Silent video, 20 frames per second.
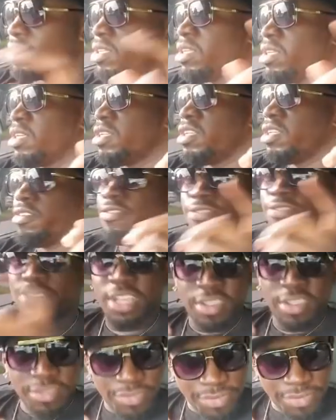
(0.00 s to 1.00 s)
People want to
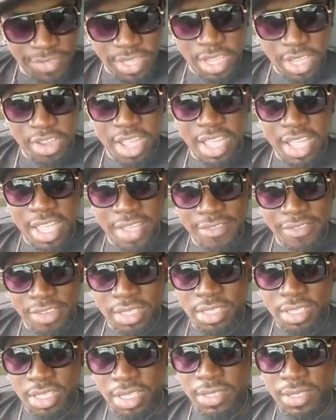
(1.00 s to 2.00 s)
tell me if I'm wrong or I'm
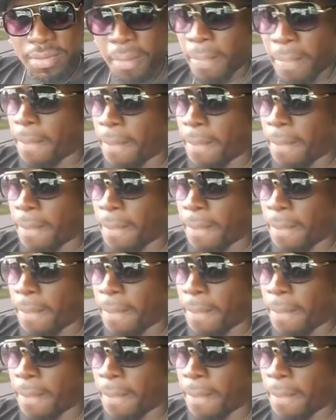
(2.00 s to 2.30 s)
right. You know.